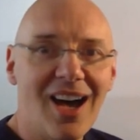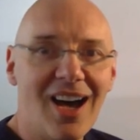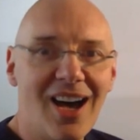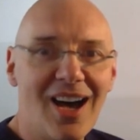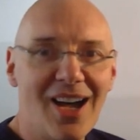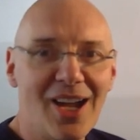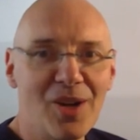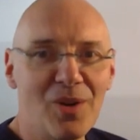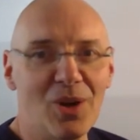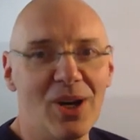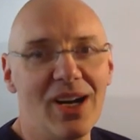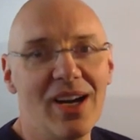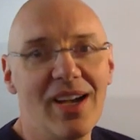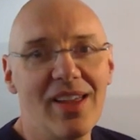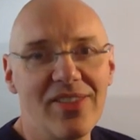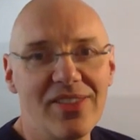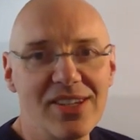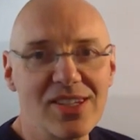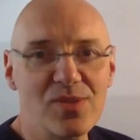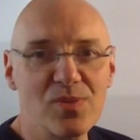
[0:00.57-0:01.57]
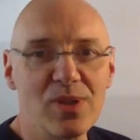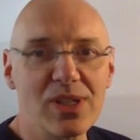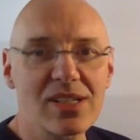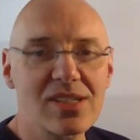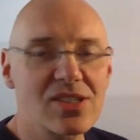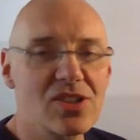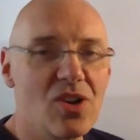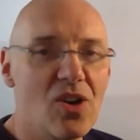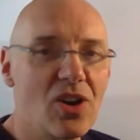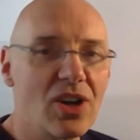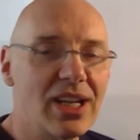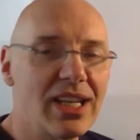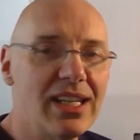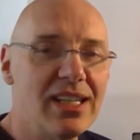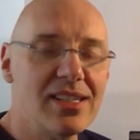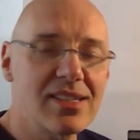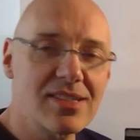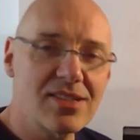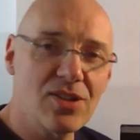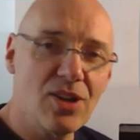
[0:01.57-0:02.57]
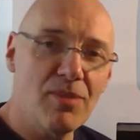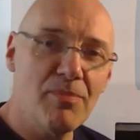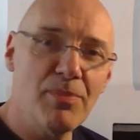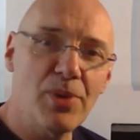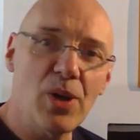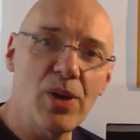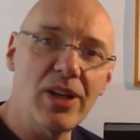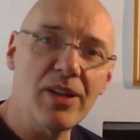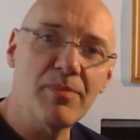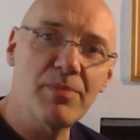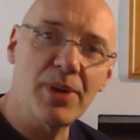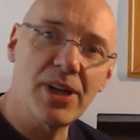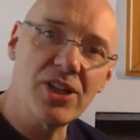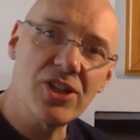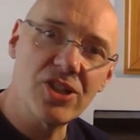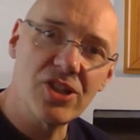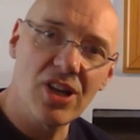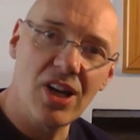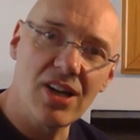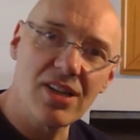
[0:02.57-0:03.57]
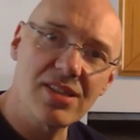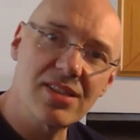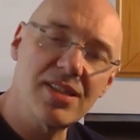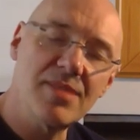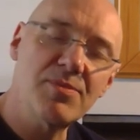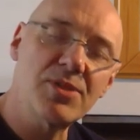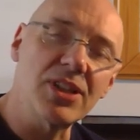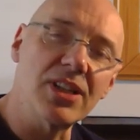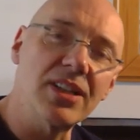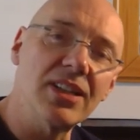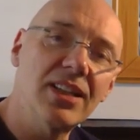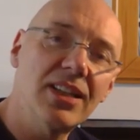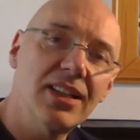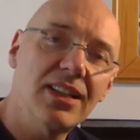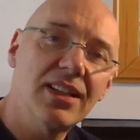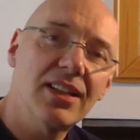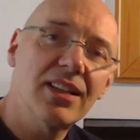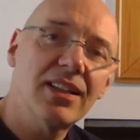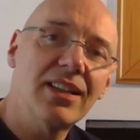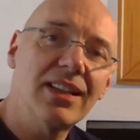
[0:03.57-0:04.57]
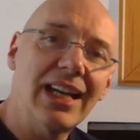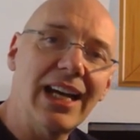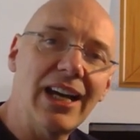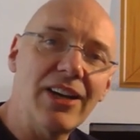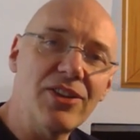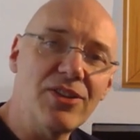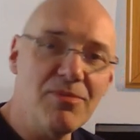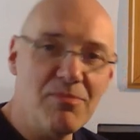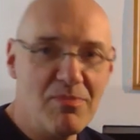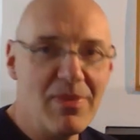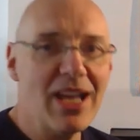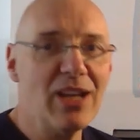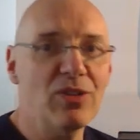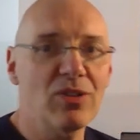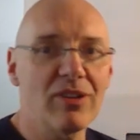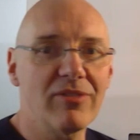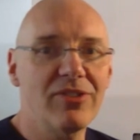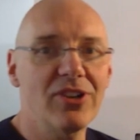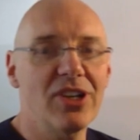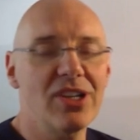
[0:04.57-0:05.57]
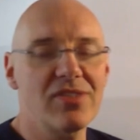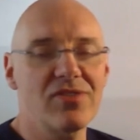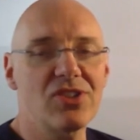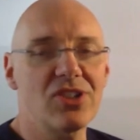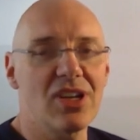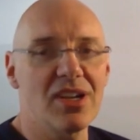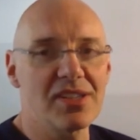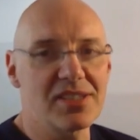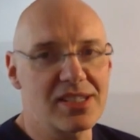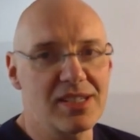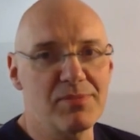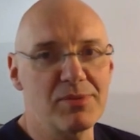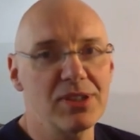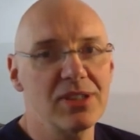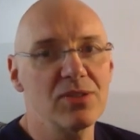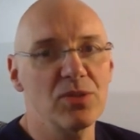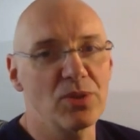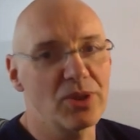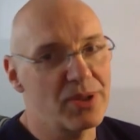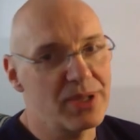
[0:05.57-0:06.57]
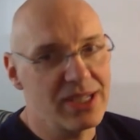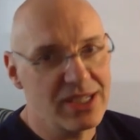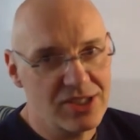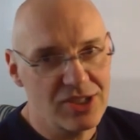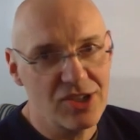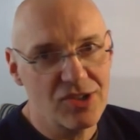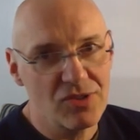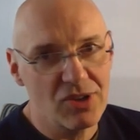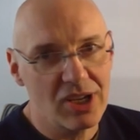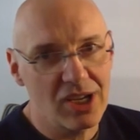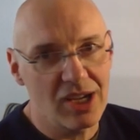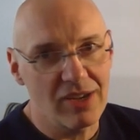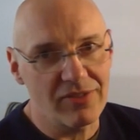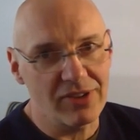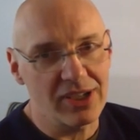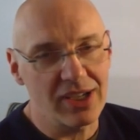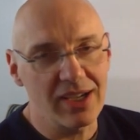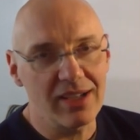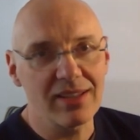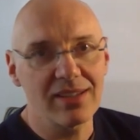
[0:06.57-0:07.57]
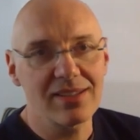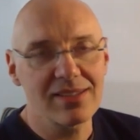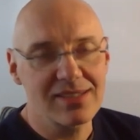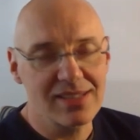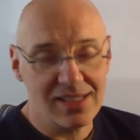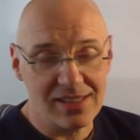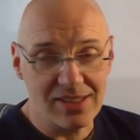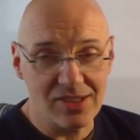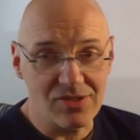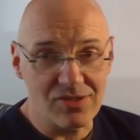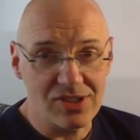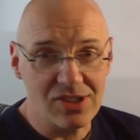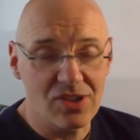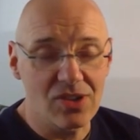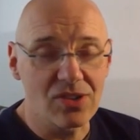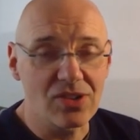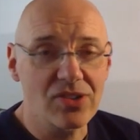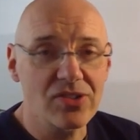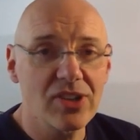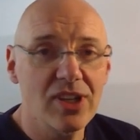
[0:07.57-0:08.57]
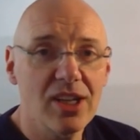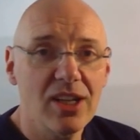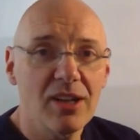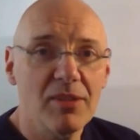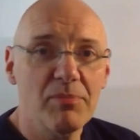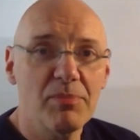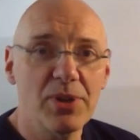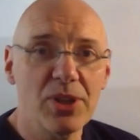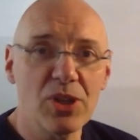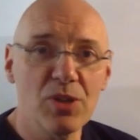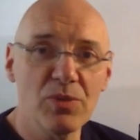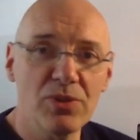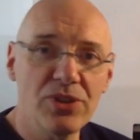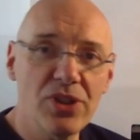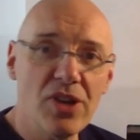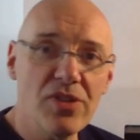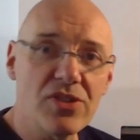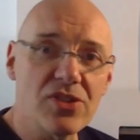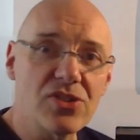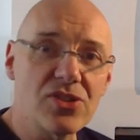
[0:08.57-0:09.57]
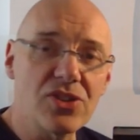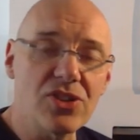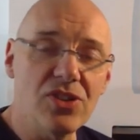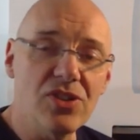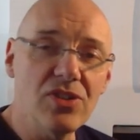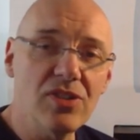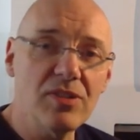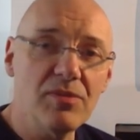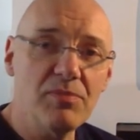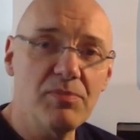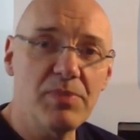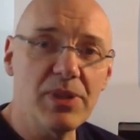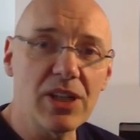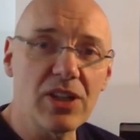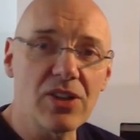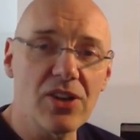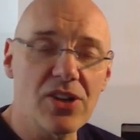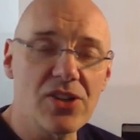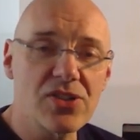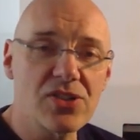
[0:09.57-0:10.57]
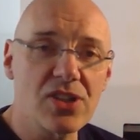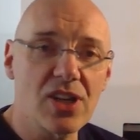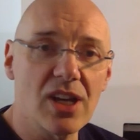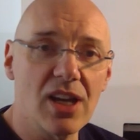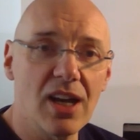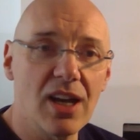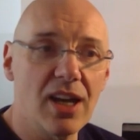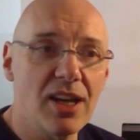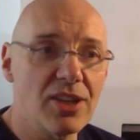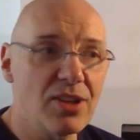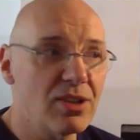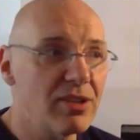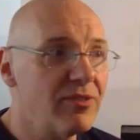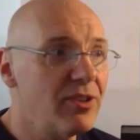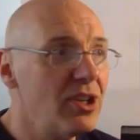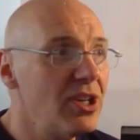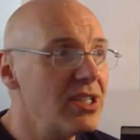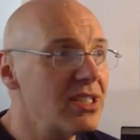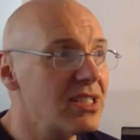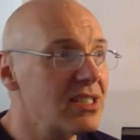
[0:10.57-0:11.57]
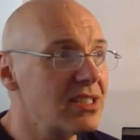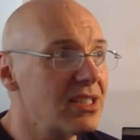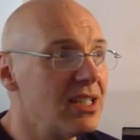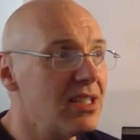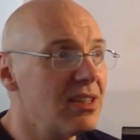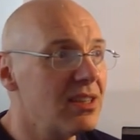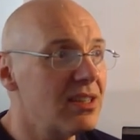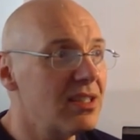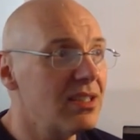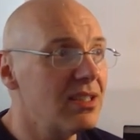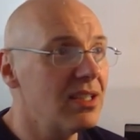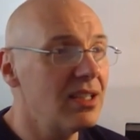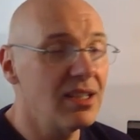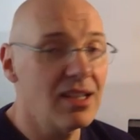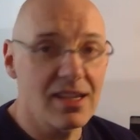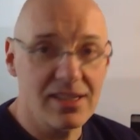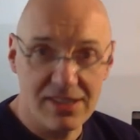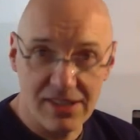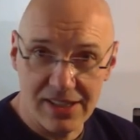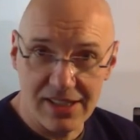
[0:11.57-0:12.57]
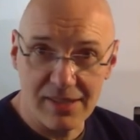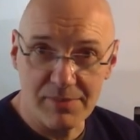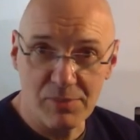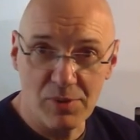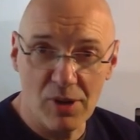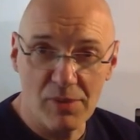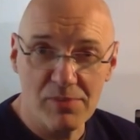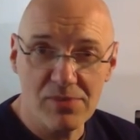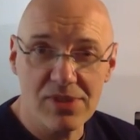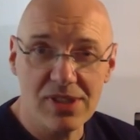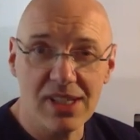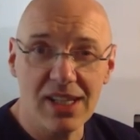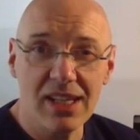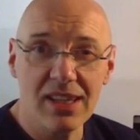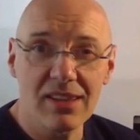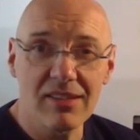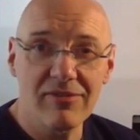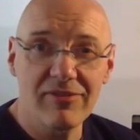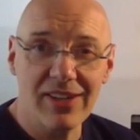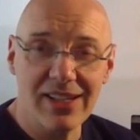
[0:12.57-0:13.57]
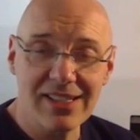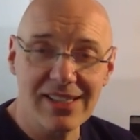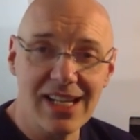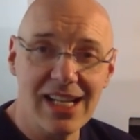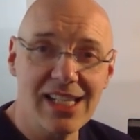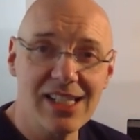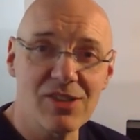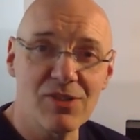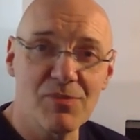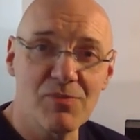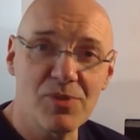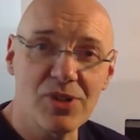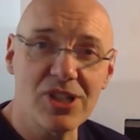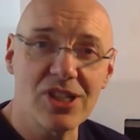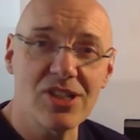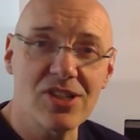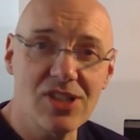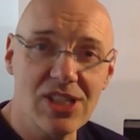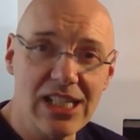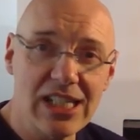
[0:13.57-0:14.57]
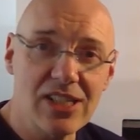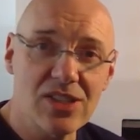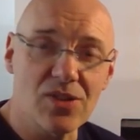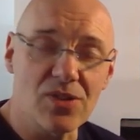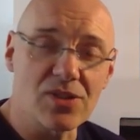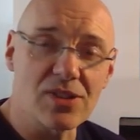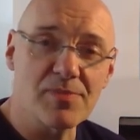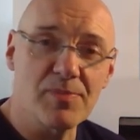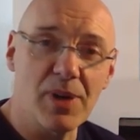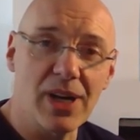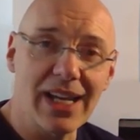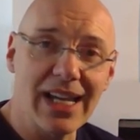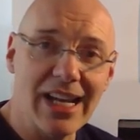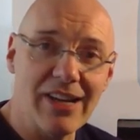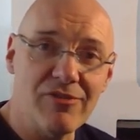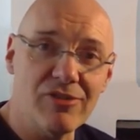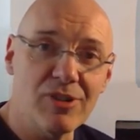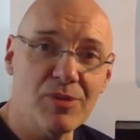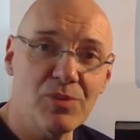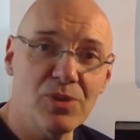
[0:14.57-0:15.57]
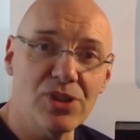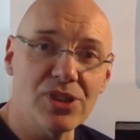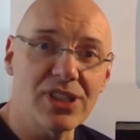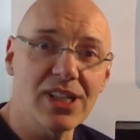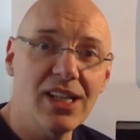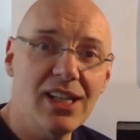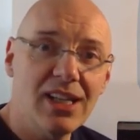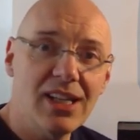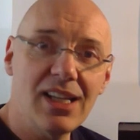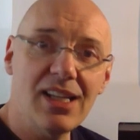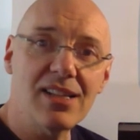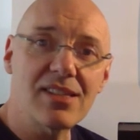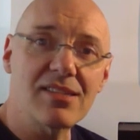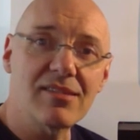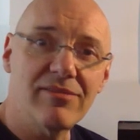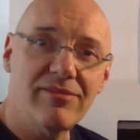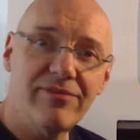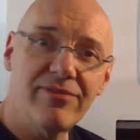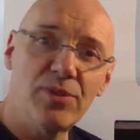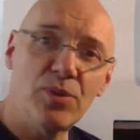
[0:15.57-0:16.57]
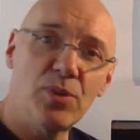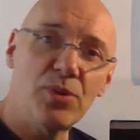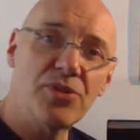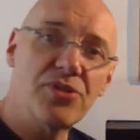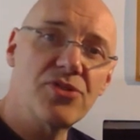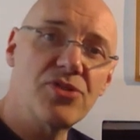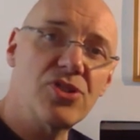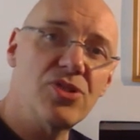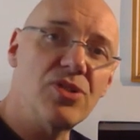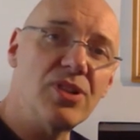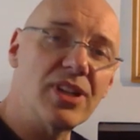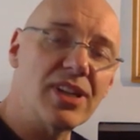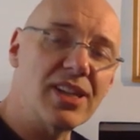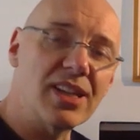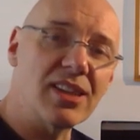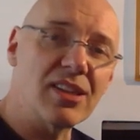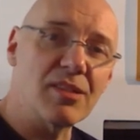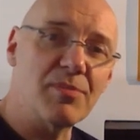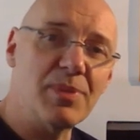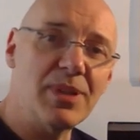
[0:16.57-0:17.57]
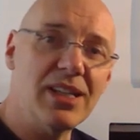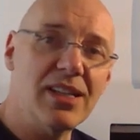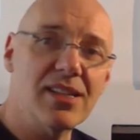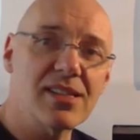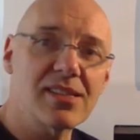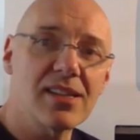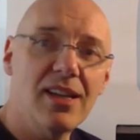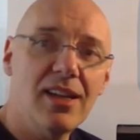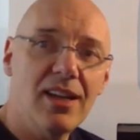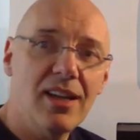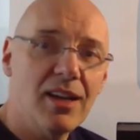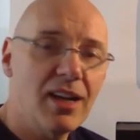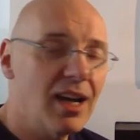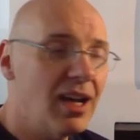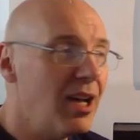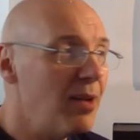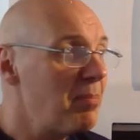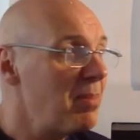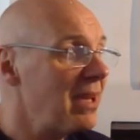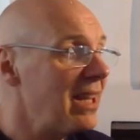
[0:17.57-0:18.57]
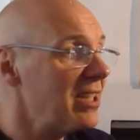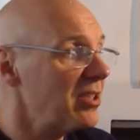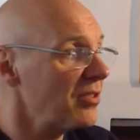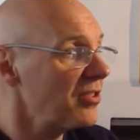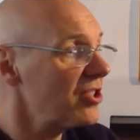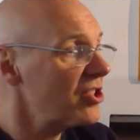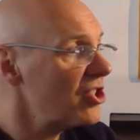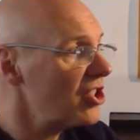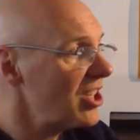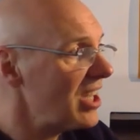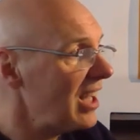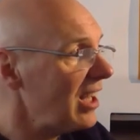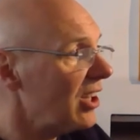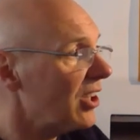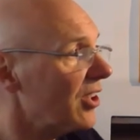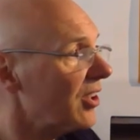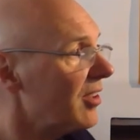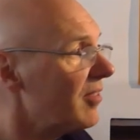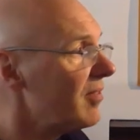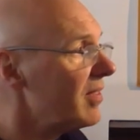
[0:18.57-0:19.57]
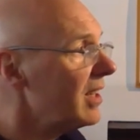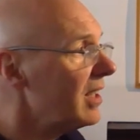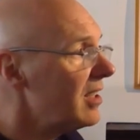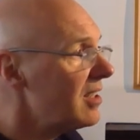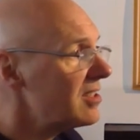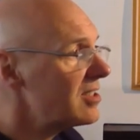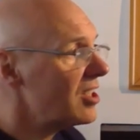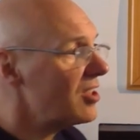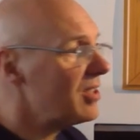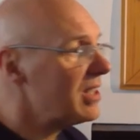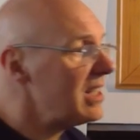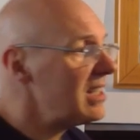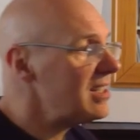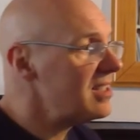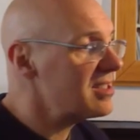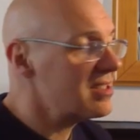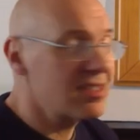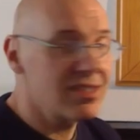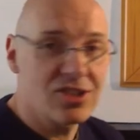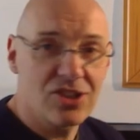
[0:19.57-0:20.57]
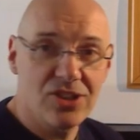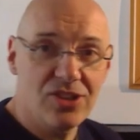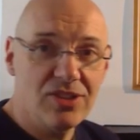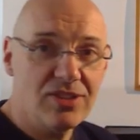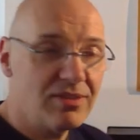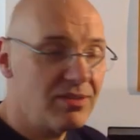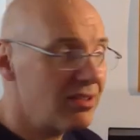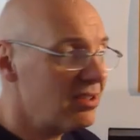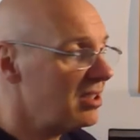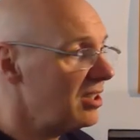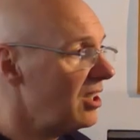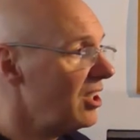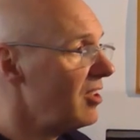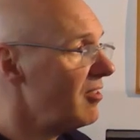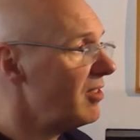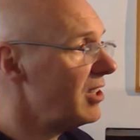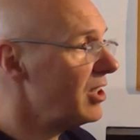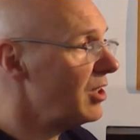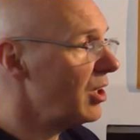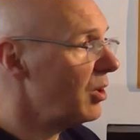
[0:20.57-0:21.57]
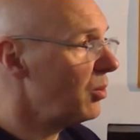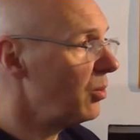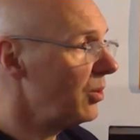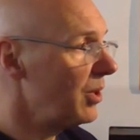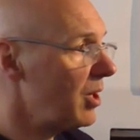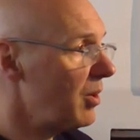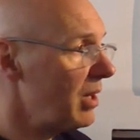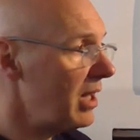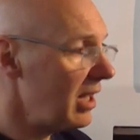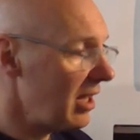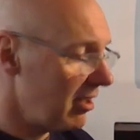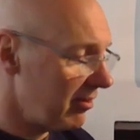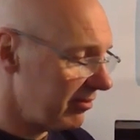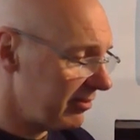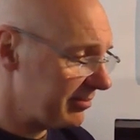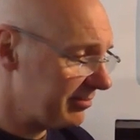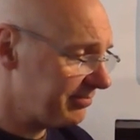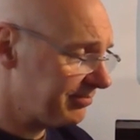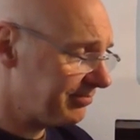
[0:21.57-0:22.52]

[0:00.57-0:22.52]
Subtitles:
Hi choir, this week's song is Tom Bowling by Charles Dibdin. Now you may not have heard of Charles Dibdin, although he did write over 600 songs, but you will know this tune because you'll have heard it in the Last Night of the Proms in the Fantasia on British Sea Songs by Henry Wood. It's the fourth tune I think that appears, played on the cello. So here's the tune that hopefully you all know and love.